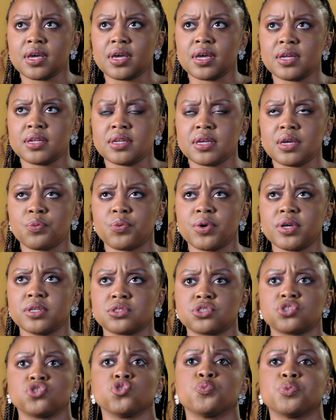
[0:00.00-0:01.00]
And it
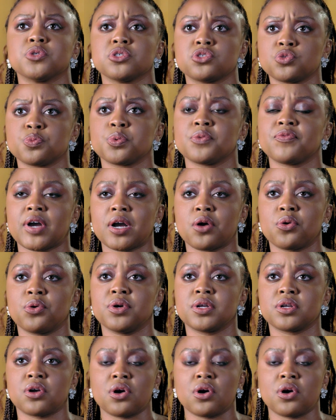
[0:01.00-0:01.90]
went super, super viral.